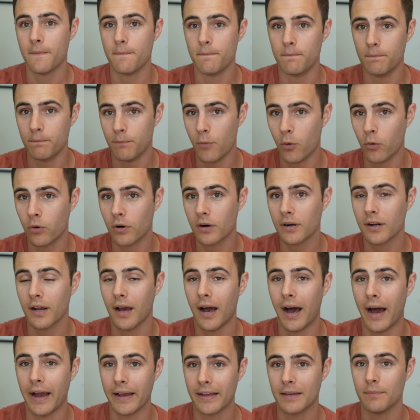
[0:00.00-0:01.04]
more
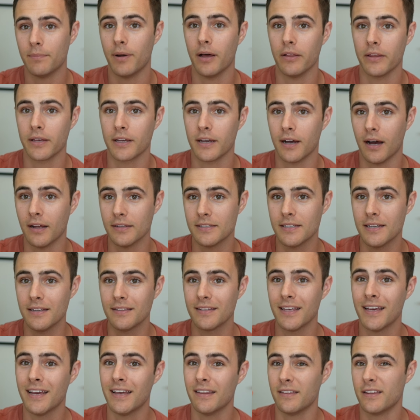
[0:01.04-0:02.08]
high compelling content
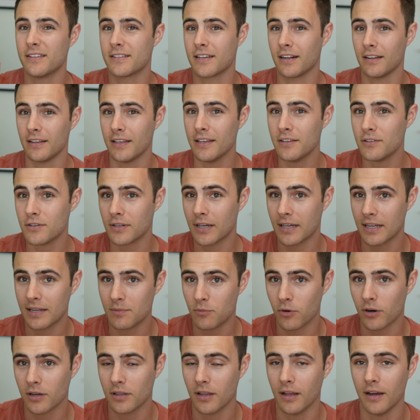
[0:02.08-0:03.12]
that's going to lead you to getting
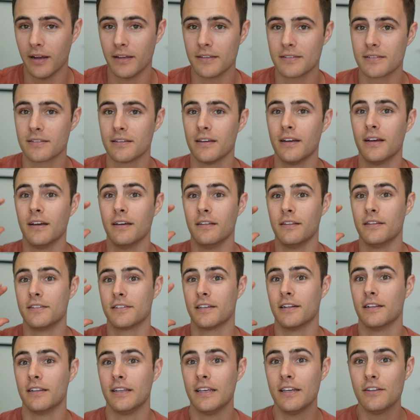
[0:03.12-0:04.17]
more clients. It's
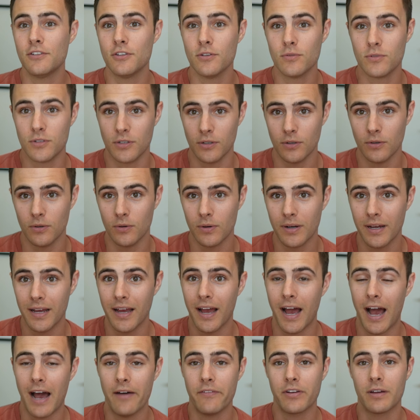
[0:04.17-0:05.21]
going to lead you to
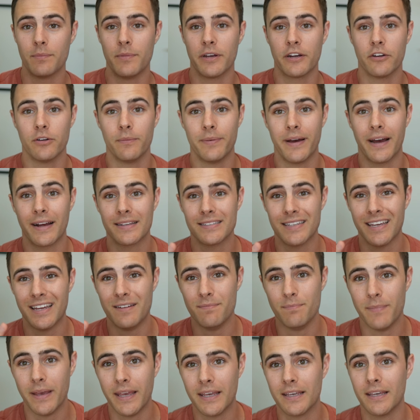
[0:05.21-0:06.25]
having a bigger impact
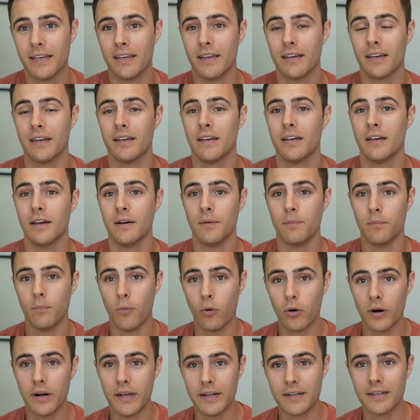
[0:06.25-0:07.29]
and making
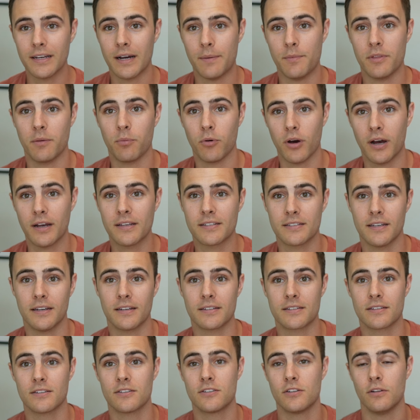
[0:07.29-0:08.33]
more income in the
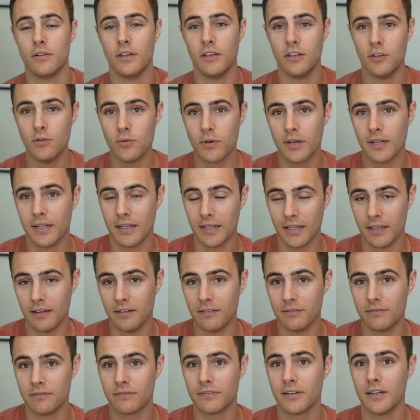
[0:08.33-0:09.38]
process, so that you can
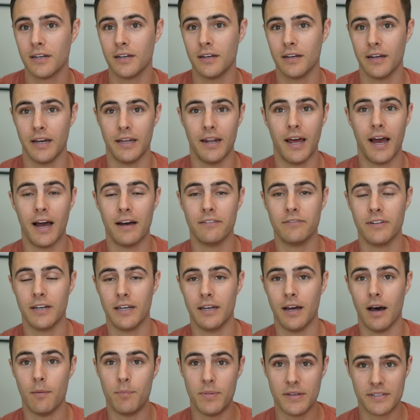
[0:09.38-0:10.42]
live and have
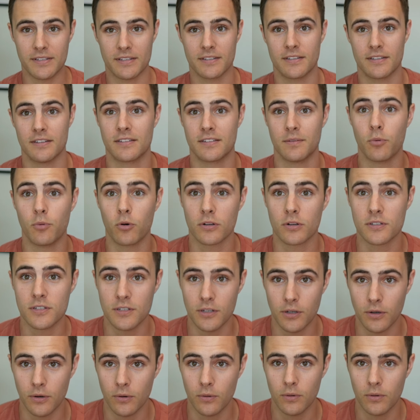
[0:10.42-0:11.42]
a business that supports you,